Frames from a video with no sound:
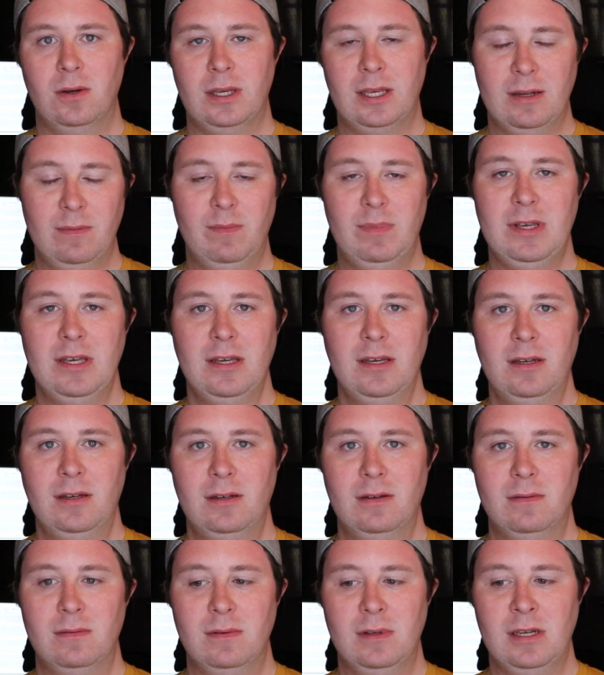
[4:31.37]
can
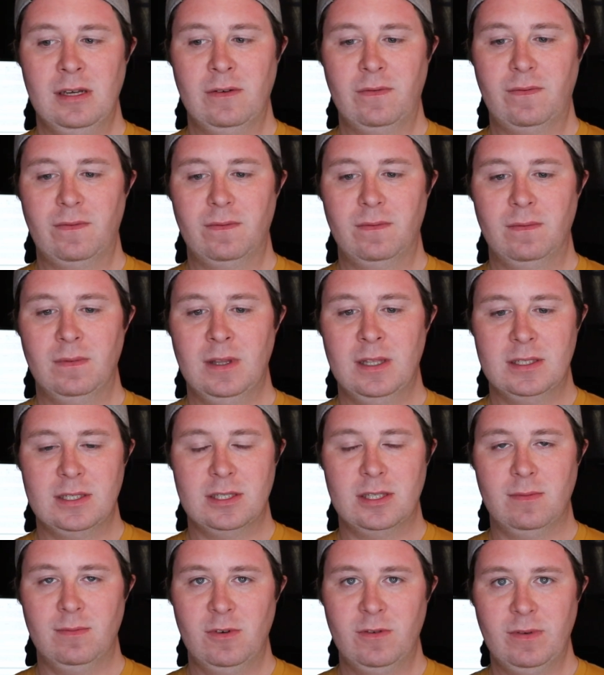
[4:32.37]
be if this
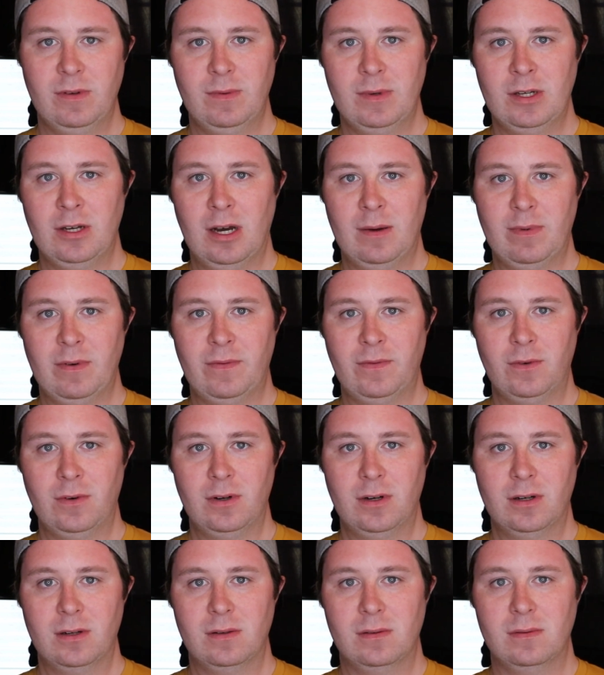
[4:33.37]
is the movie we got
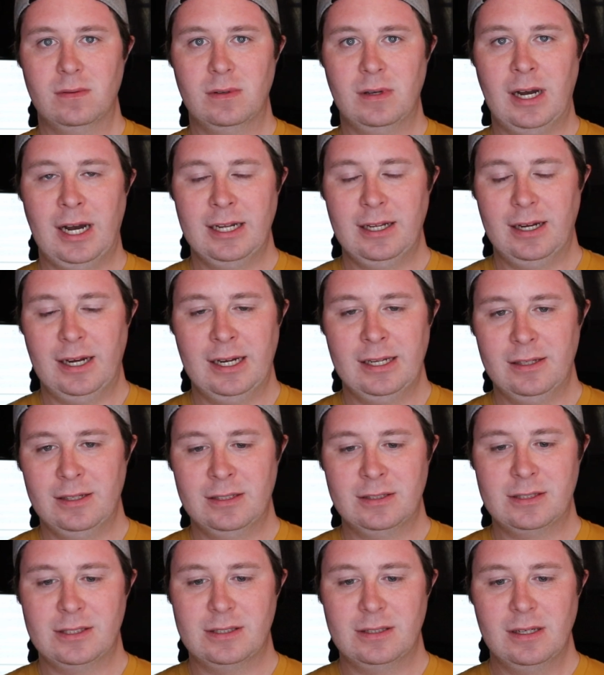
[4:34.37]
before.
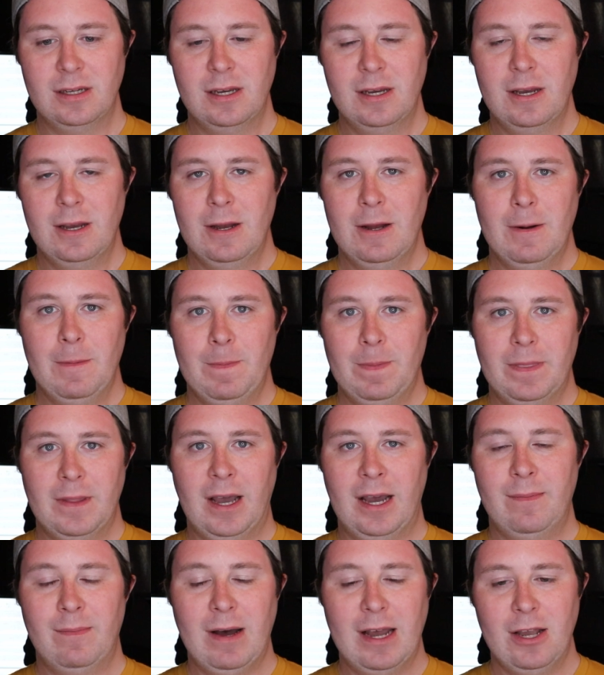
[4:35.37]

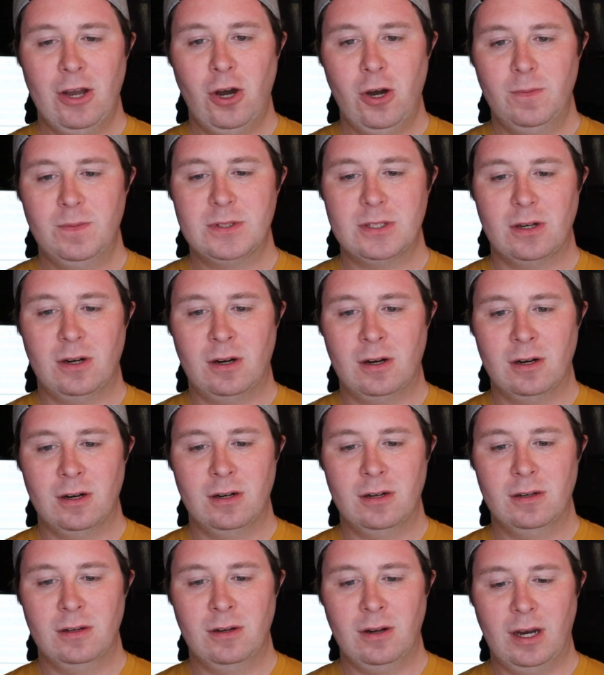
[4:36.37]
My hopes
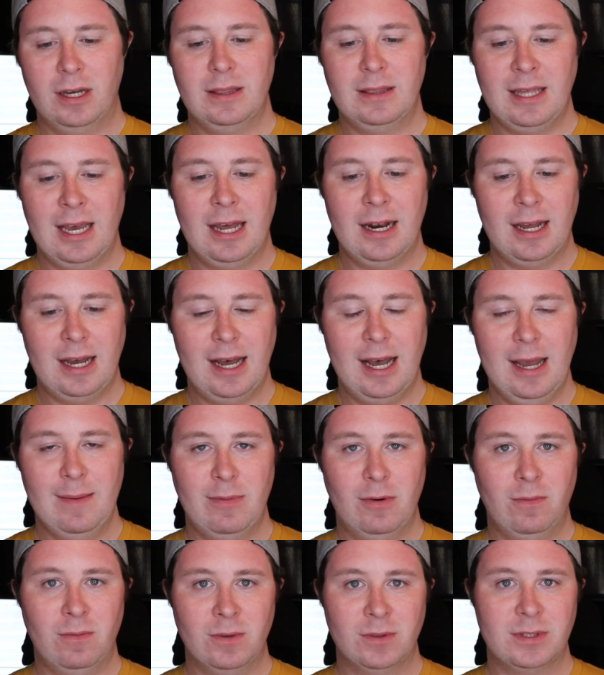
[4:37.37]
are not that high,
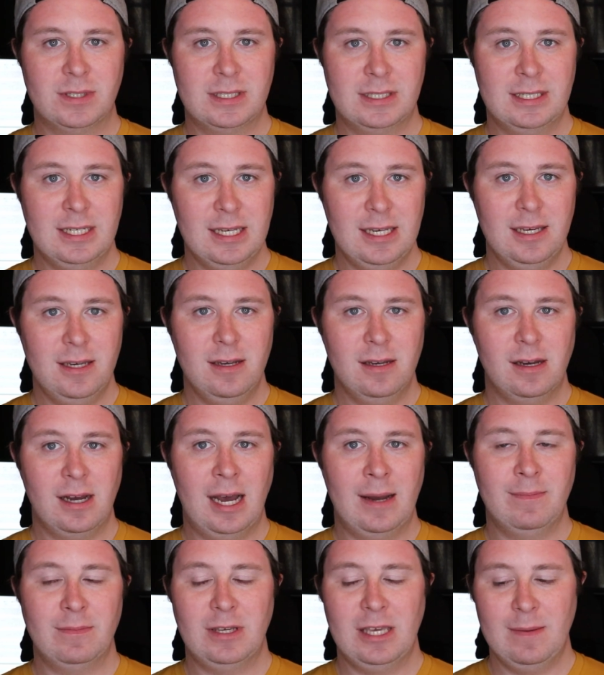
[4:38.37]
but we'll see.
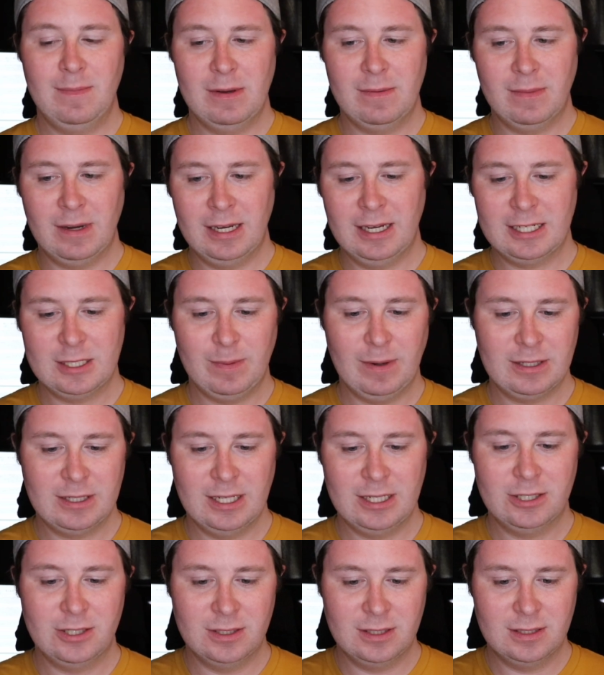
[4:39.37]
I'm keeping my
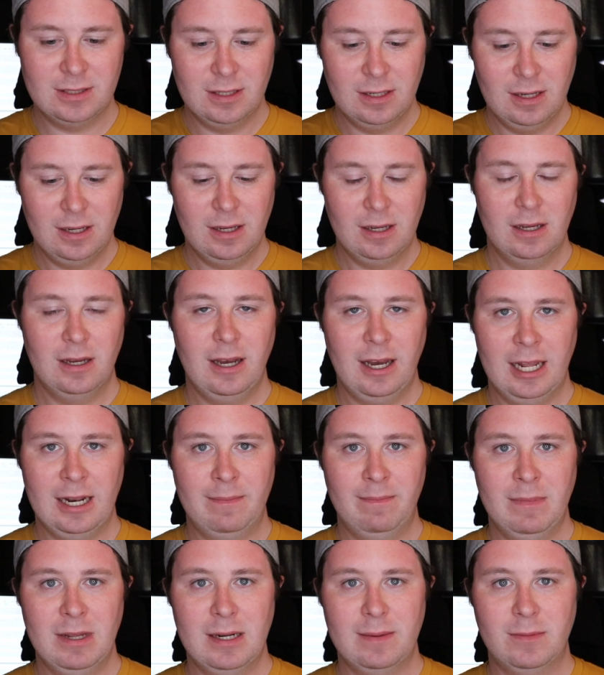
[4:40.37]
expectations at
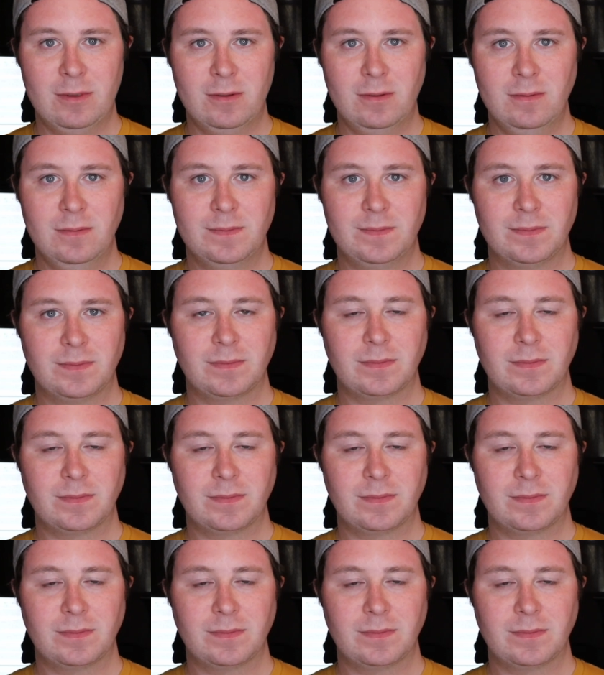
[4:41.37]
a minimal.